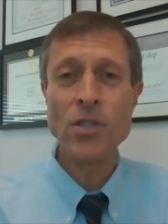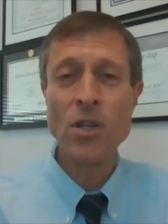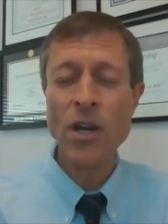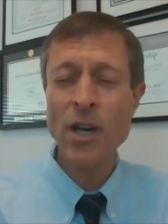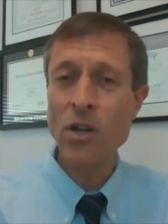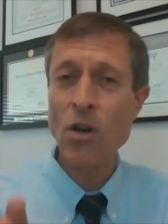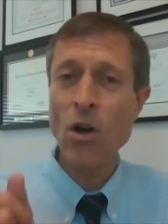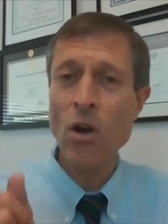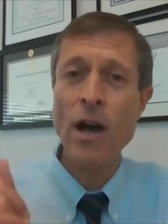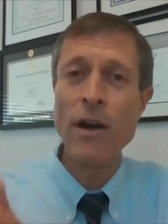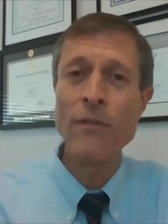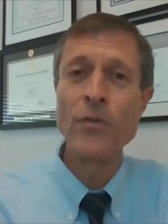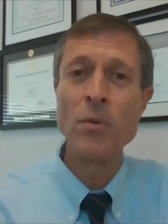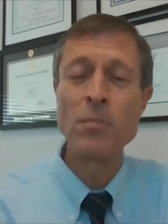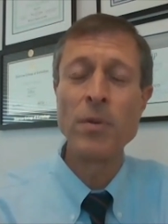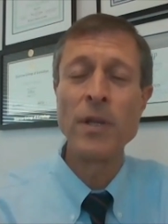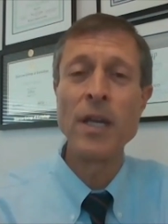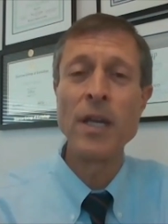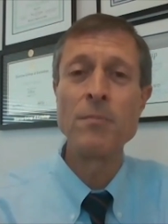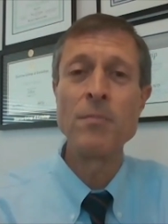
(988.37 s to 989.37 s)
ought to offer
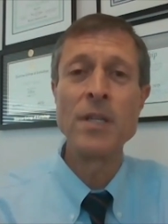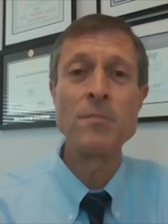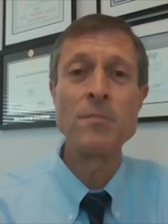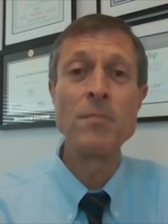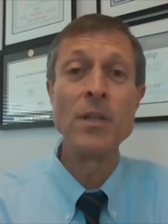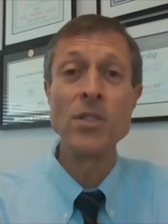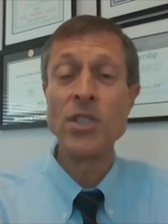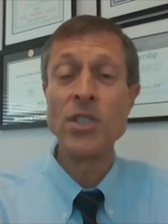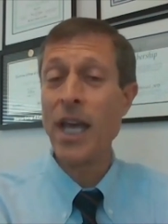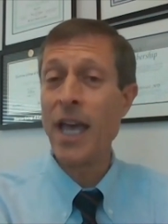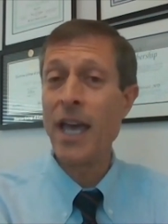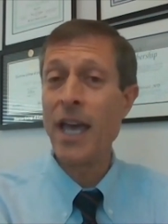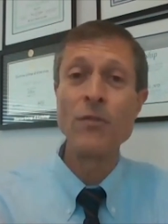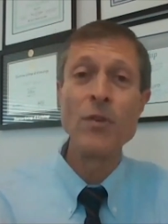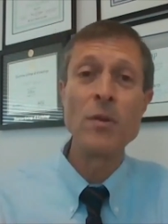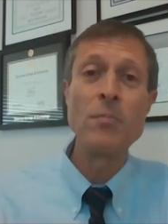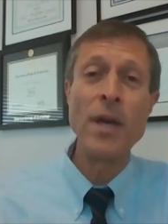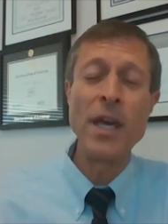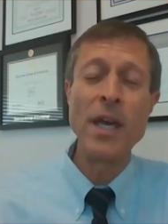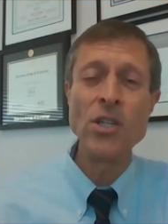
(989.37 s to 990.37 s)
plant-based meals to
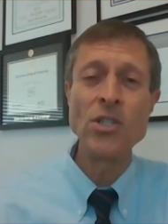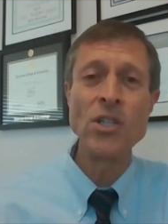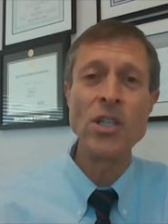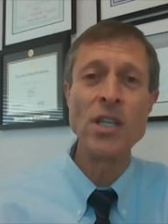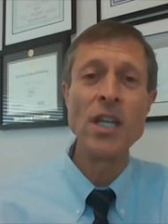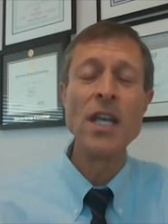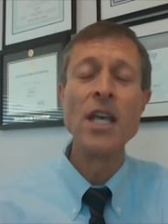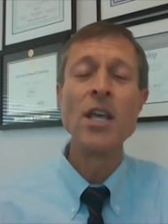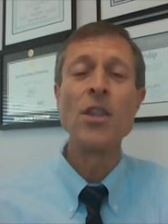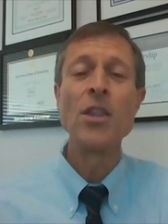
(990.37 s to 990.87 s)
every patient.